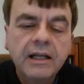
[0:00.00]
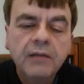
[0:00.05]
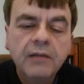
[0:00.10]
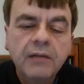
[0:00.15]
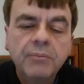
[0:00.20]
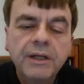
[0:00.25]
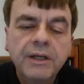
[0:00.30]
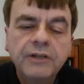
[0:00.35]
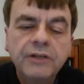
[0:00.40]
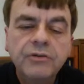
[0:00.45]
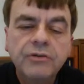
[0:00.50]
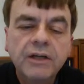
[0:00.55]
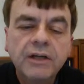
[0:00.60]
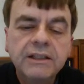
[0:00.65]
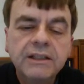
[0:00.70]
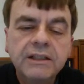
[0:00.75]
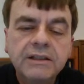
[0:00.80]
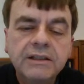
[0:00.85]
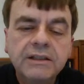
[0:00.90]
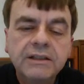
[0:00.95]
but it's right
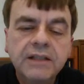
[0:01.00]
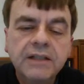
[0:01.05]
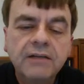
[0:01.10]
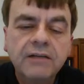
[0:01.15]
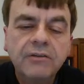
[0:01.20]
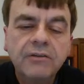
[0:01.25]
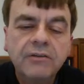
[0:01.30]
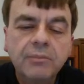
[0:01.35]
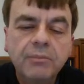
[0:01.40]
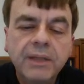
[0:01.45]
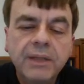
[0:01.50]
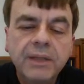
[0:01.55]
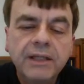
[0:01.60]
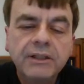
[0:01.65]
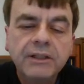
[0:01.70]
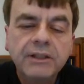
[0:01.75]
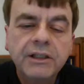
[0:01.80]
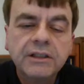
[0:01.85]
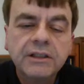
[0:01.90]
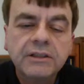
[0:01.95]
at the side of the
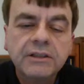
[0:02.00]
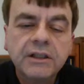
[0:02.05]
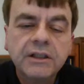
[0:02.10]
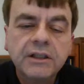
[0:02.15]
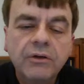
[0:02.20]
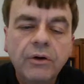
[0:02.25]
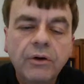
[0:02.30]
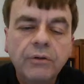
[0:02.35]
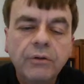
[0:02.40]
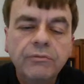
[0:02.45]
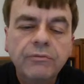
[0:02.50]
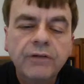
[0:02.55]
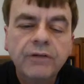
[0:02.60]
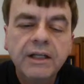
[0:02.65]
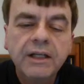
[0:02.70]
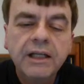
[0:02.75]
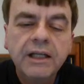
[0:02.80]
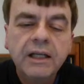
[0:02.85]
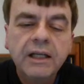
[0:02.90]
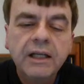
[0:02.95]
picture so
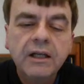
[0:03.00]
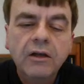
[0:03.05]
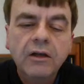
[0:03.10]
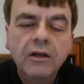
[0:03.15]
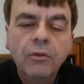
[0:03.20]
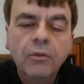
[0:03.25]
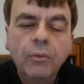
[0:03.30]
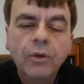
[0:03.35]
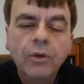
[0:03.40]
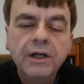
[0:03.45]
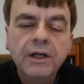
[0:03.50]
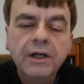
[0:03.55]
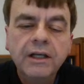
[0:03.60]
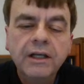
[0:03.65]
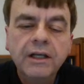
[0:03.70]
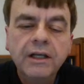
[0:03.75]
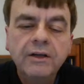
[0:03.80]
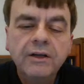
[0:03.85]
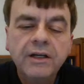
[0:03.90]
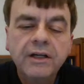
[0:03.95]
hopefully working
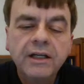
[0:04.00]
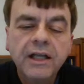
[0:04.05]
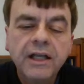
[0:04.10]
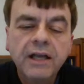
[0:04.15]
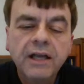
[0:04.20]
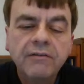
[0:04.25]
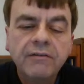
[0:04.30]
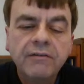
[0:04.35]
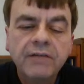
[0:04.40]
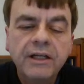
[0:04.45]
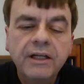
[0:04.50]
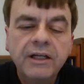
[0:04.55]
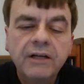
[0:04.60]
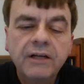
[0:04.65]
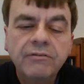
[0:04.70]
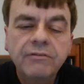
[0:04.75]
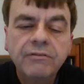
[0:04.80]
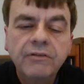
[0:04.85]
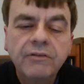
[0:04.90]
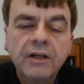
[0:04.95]
on it carefully
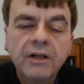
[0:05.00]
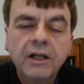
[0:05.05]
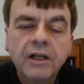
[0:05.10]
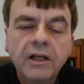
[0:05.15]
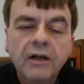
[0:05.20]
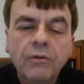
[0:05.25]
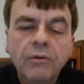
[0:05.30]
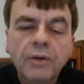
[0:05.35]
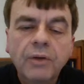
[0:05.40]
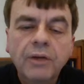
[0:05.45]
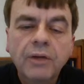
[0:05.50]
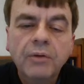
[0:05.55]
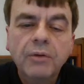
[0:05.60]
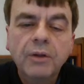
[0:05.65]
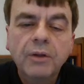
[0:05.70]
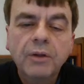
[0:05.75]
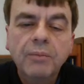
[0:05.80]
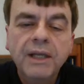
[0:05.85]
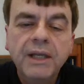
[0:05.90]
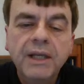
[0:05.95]
enough we will
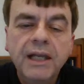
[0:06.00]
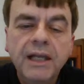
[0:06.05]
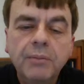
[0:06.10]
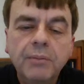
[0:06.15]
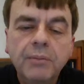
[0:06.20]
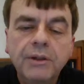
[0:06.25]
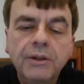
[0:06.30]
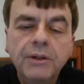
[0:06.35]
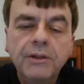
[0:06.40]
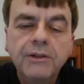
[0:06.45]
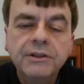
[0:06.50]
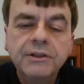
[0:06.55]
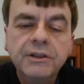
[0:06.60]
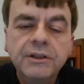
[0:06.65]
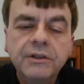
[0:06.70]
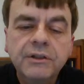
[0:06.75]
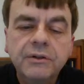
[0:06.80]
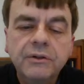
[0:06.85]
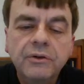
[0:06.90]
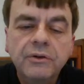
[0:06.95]
be able
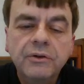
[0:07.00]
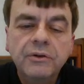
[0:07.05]
to